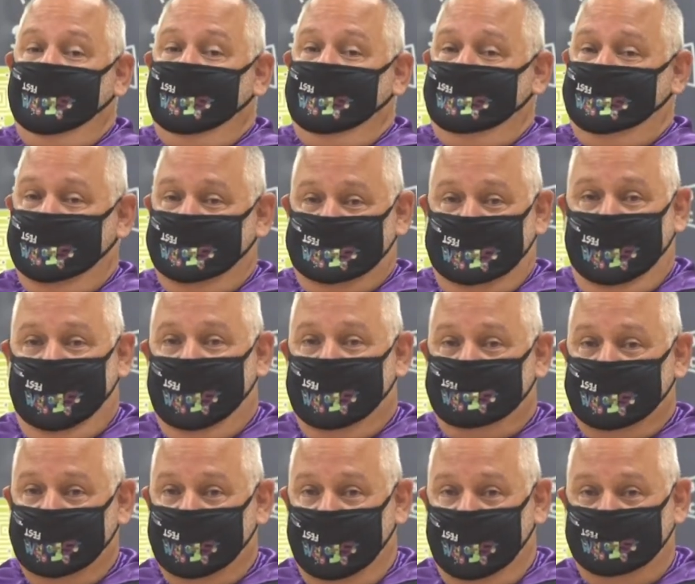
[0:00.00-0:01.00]
Doesn't
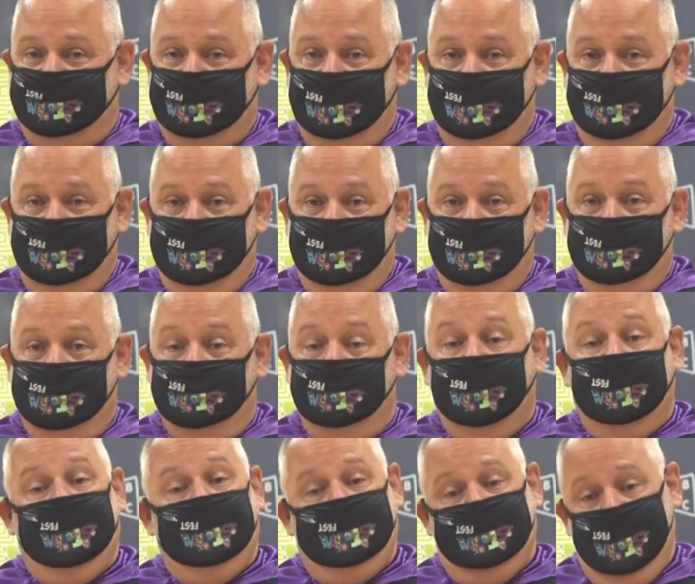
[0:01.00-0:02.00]
happen often,
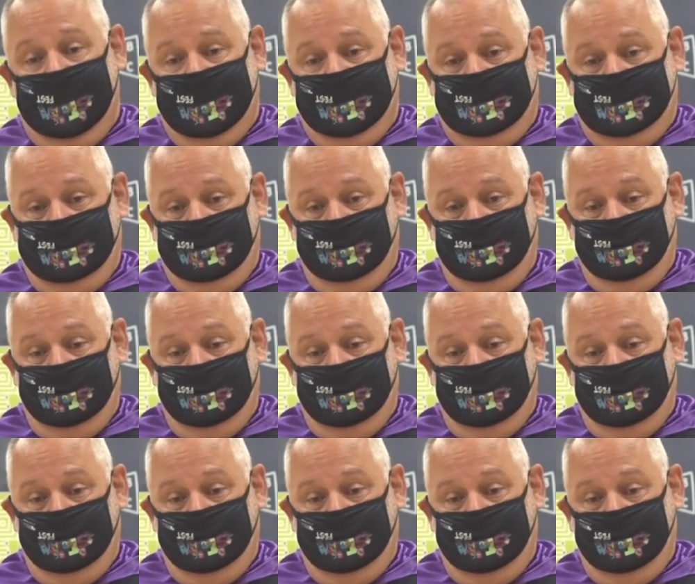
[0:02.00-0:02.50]
but it does.